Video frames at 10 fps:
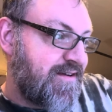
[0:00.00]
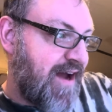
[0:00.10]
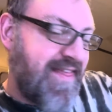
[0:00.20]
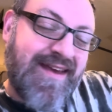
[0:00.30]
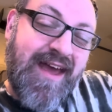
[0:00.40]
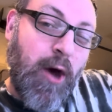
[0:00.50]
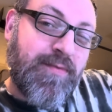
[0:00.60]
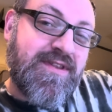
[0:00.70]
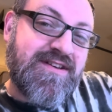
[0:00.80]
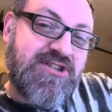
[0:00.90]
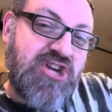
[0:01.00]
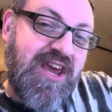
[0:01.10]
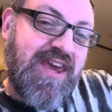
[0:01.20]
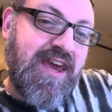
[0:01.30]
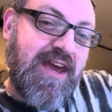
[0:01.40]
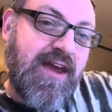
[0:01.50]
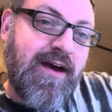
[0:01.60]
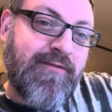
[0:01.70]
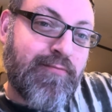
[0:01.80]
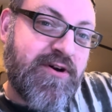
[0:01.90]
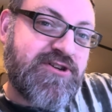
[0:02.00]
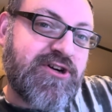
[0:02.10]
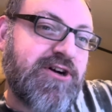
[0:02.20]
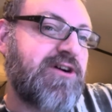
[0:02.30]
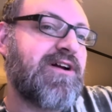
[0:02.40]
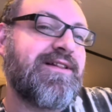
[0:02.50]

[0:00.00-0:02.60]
I think it helped the shaking of the printer